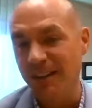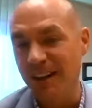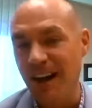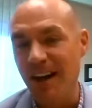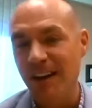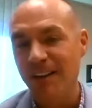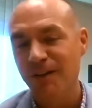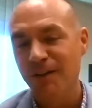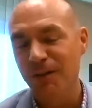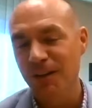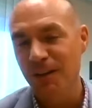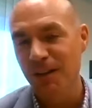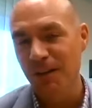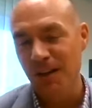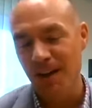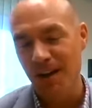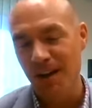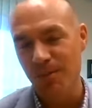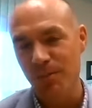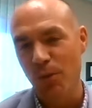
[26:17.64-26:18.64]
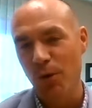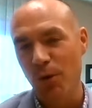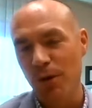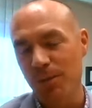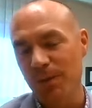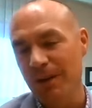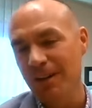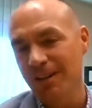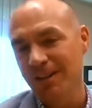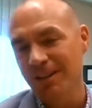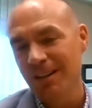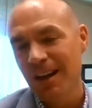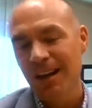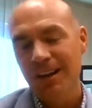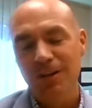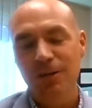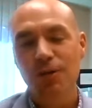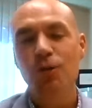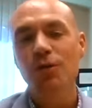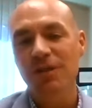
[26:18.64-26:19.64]
an excellent uh, point, because
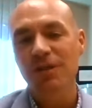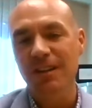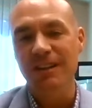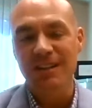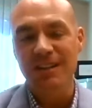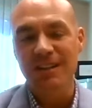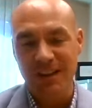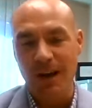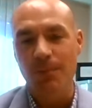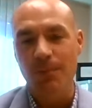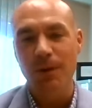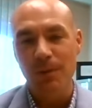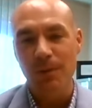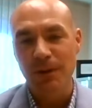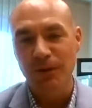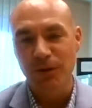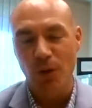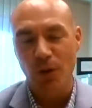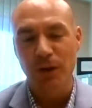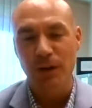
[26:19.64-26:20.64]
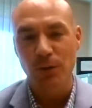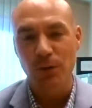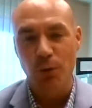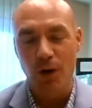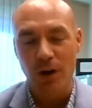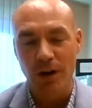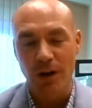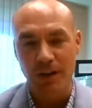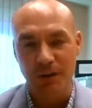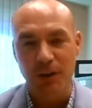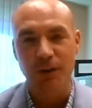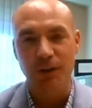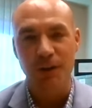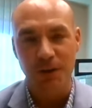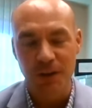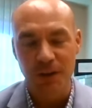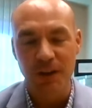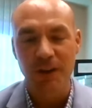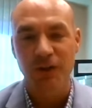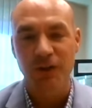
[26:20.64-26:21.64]
usually supplements only work if you're
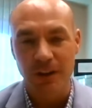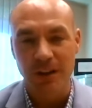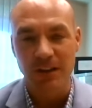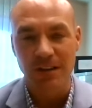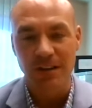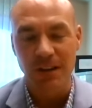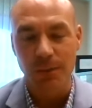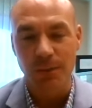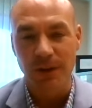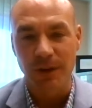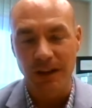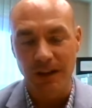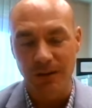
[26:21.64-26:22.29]
deficient in something.